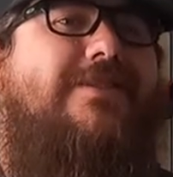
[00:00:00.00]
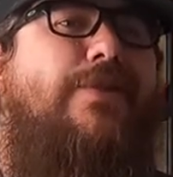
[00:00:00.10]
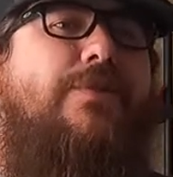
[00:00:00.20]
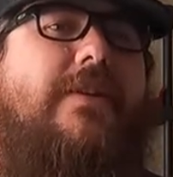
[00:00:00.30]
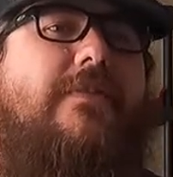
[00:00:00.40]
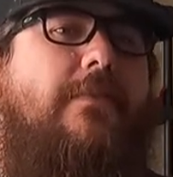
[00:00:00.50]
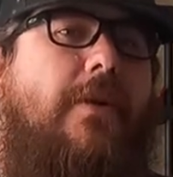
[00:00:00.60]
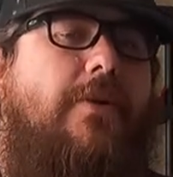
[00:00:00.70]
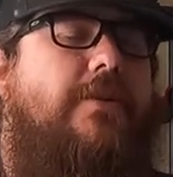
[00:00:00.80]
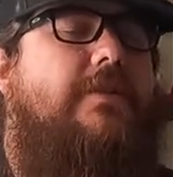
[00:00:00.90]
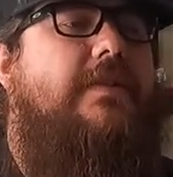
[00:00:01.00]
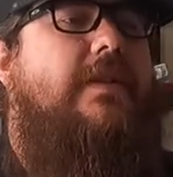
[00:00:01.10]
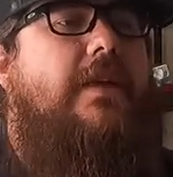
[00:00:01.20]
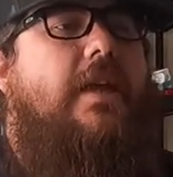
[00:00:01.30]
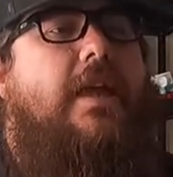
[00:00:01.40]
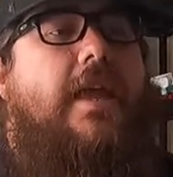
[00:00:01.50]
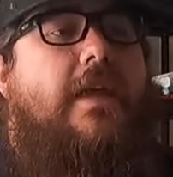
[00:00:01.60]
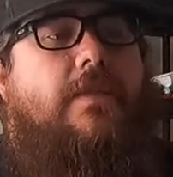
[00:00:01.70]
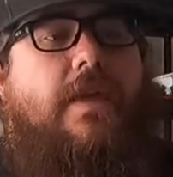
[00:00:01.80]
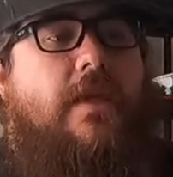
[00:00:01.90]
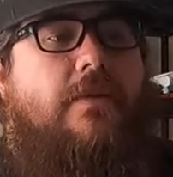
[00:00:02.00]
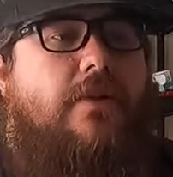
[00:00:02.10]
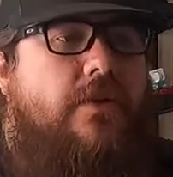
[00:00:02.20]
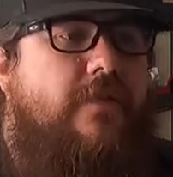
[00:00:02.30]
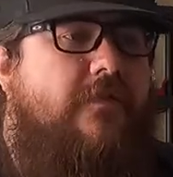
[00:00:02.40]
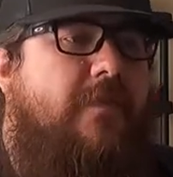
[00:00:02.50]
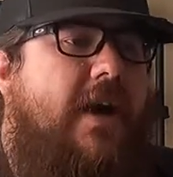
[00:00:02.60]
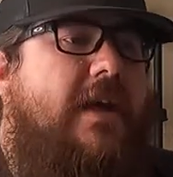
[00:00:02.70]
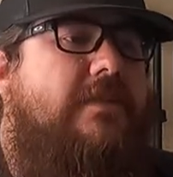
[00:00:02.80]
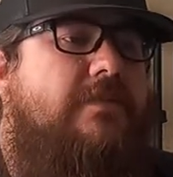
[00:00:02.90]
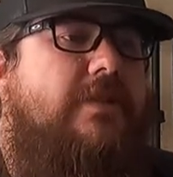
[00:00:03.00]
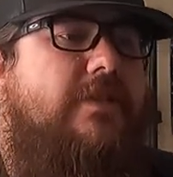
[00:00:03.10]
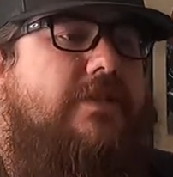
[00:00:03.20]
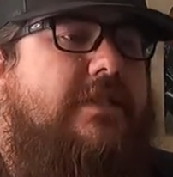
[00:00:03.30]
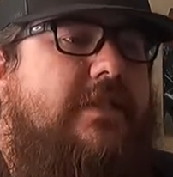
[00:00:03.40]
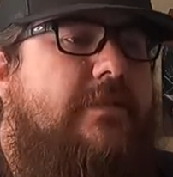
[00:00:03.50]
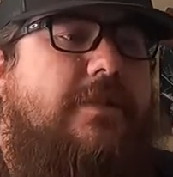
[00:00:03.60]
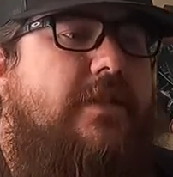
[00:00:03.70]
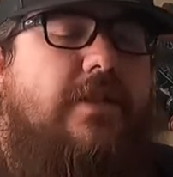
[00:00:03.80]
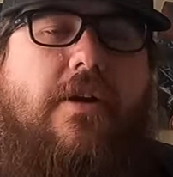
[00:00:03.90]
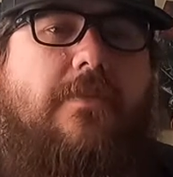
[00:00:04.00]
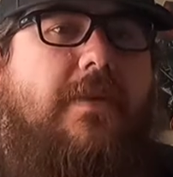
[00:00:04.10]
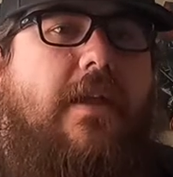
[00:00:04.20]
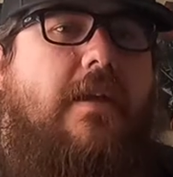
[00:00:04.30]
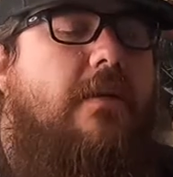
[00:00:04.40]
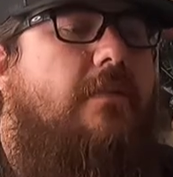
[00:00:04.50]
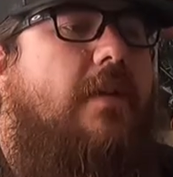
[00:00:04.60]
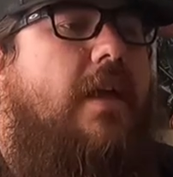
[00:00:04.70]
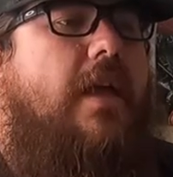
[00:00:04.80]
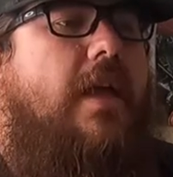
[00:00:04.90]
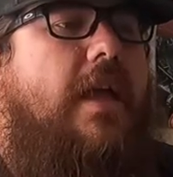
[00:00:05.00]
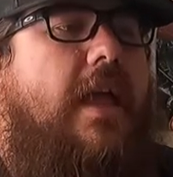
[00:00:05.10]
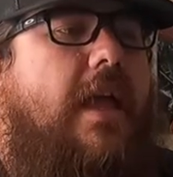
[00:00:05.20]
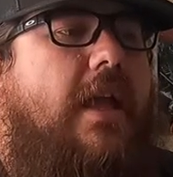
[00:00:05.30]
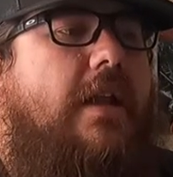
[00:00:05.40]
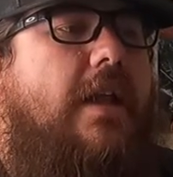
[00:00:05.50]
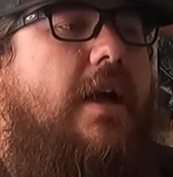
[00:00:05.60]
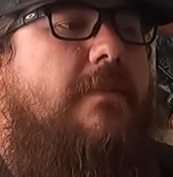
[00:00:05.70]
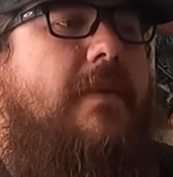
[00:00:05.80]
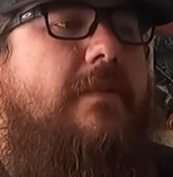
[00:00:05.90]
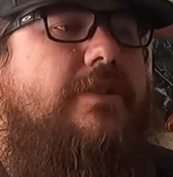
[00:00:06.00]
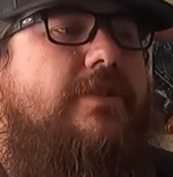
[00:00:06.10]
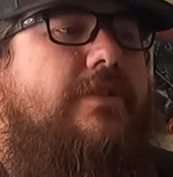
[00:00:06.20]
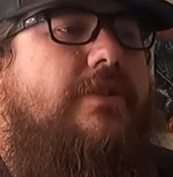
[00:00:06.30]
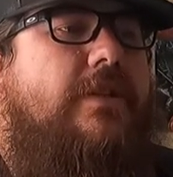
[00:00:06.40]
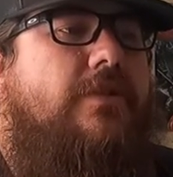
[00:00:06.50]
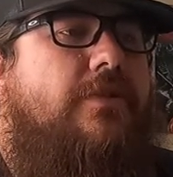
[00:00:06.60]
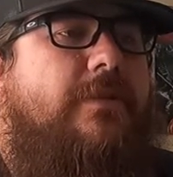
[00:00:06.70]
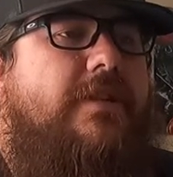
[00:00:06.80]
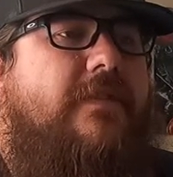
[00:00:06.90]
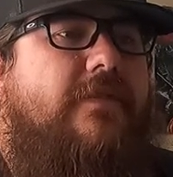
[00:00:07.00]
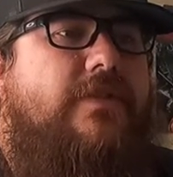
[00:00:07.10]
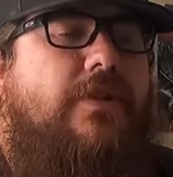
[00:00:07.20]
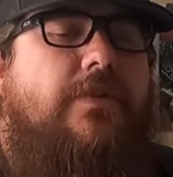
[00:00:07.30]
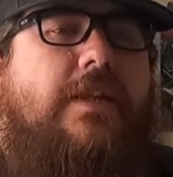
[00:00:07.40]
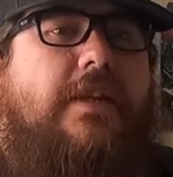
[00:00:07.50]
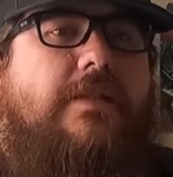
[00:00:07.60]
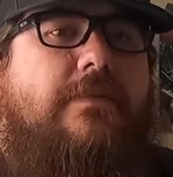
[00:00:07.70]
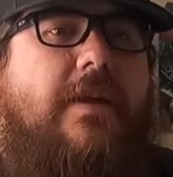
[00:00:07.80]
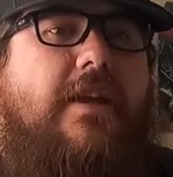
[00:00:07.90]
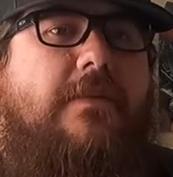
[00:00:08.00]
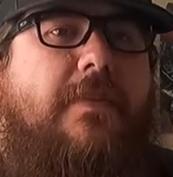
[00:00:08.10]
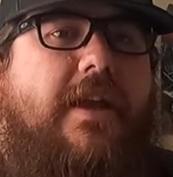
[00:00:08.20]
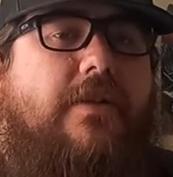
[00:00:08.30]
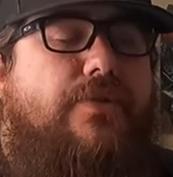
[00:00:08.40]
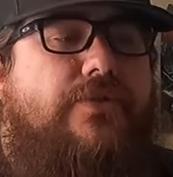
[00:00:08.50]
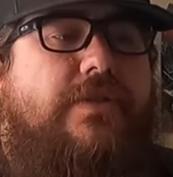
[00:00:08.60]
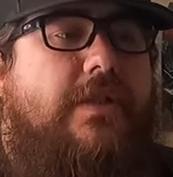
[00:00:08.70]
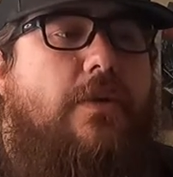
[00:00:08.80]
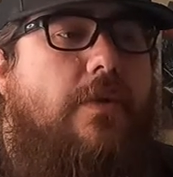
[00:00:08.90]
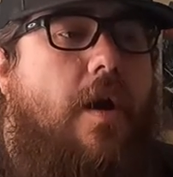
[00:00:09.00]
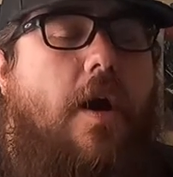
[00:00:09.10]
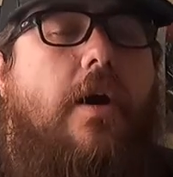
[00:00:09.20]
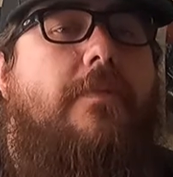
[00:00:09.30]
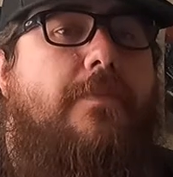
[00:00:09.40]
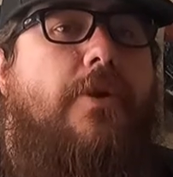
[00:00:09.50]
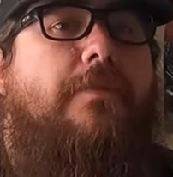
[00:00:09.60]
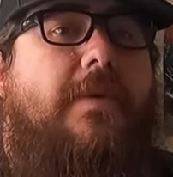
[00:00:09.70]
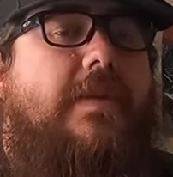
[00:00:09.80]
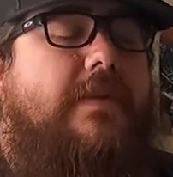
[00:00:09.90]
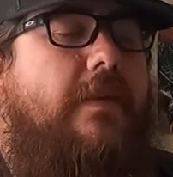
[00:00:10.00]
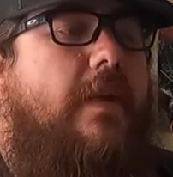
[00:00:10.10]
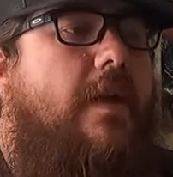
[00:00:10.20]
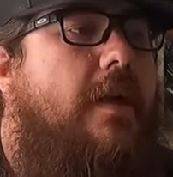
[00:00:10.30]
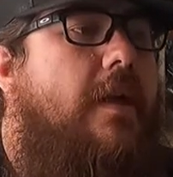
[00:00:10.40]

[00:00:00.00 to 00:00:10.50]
be like two different motors. They could have possibly just limited the RPM and maybe did a little bit different tuning to make a bike a little slower on purpose.